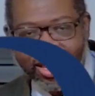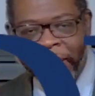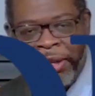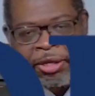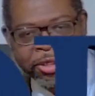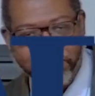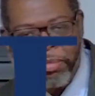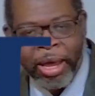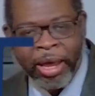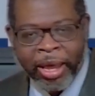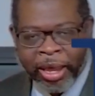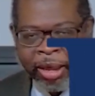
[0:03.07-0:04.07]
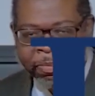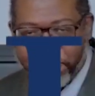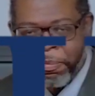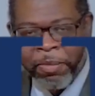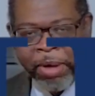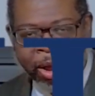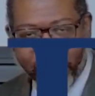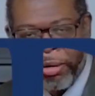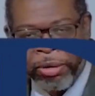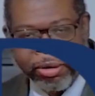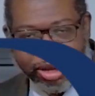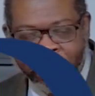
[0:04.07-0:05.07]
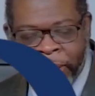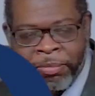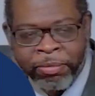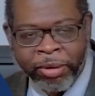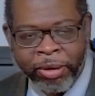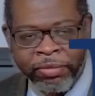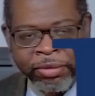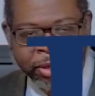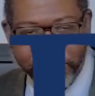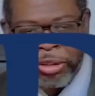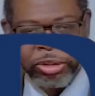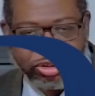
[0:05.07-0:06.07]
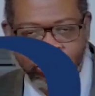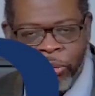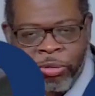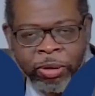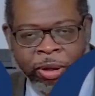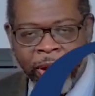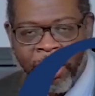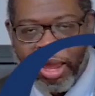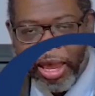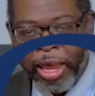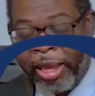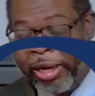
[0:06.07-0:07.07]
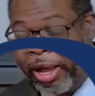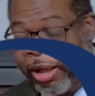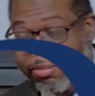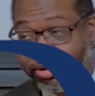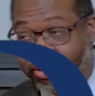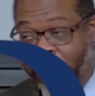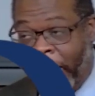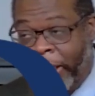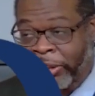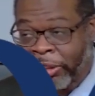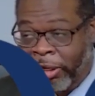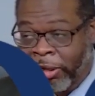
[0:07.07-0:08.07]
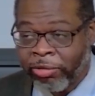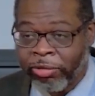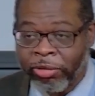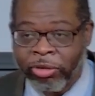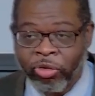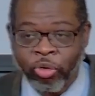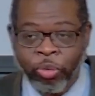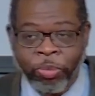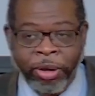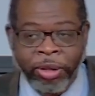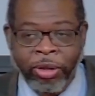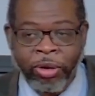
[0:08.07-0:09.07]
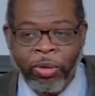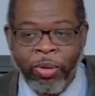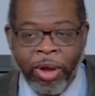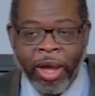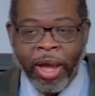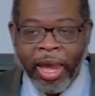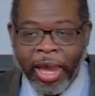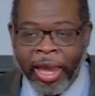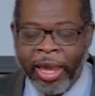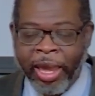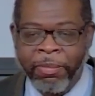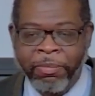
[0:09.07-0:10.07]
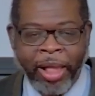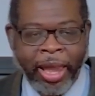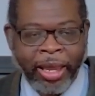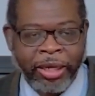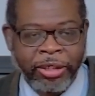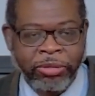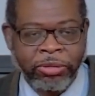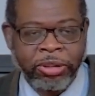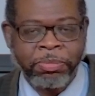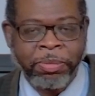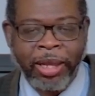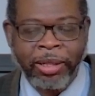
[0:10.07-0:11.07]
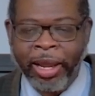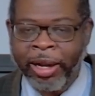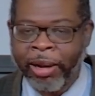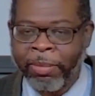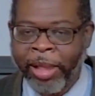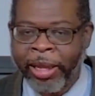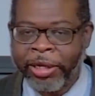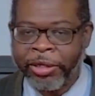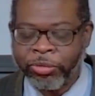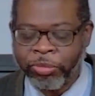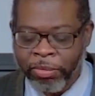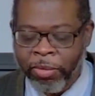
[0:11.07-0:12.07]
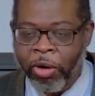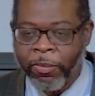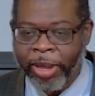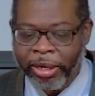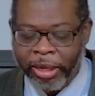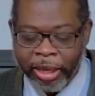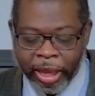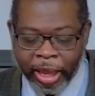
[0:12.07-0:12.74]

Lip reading: It is my honor and privilege and humbled actually, to bring you a Black History Spotlight, a Black History moment.